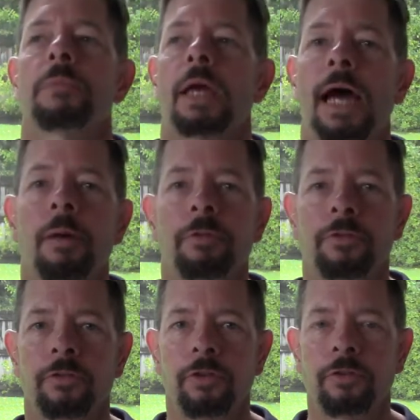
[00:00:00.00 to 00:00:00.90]

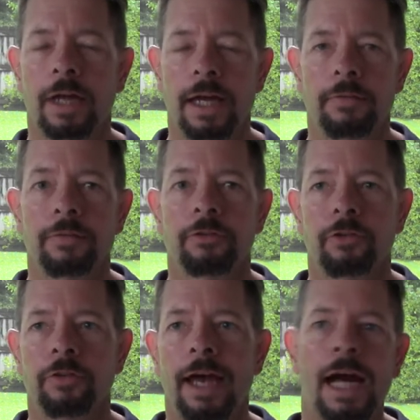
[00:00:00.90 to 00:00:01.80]
Albertsons used to have
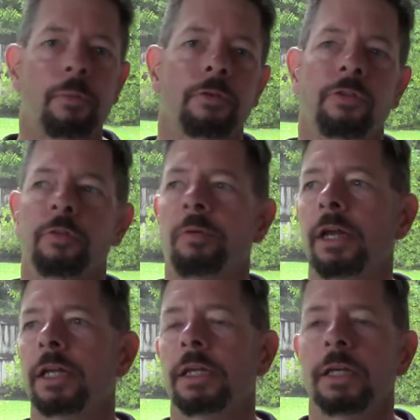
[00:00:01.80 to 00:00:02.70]
just Albertsons
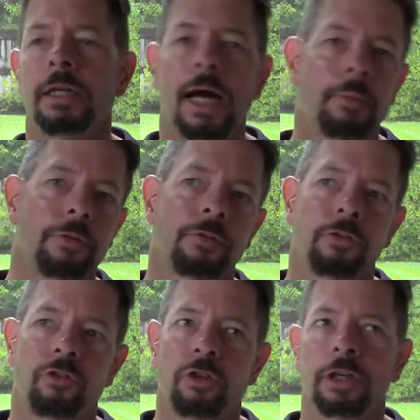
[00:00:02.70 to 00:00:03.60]
brandy,
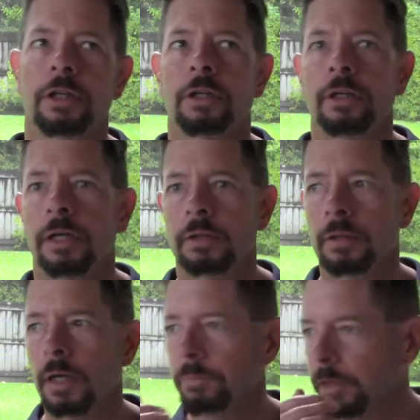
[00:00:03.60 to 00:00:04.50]
Albertsons gin,
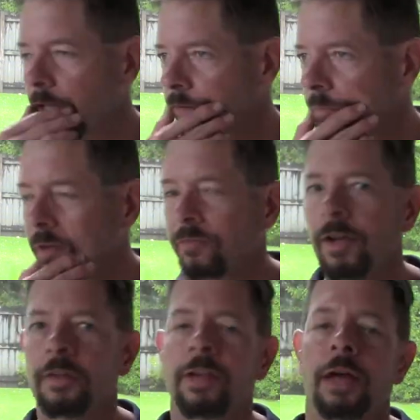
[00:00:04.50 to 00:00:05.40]
and, but that's been
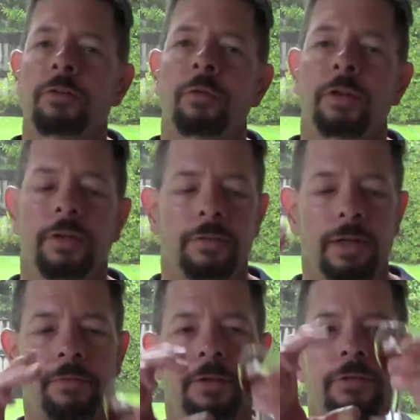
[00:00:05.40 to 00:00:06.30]
phased out to where these
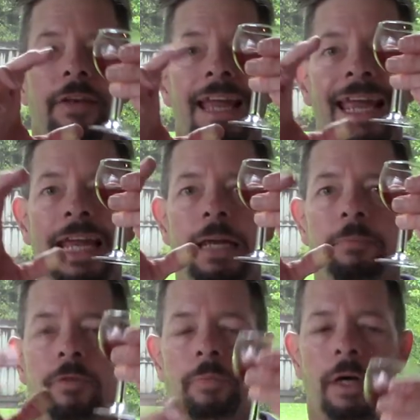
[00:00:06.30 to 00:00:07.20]
have these
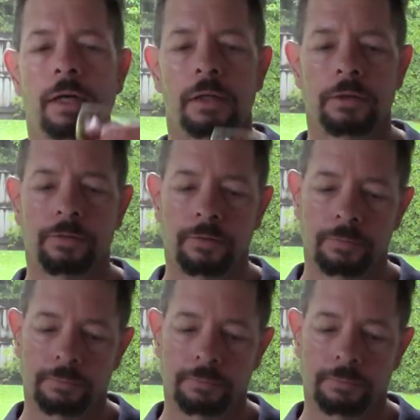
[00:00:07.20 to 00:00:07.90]
named products.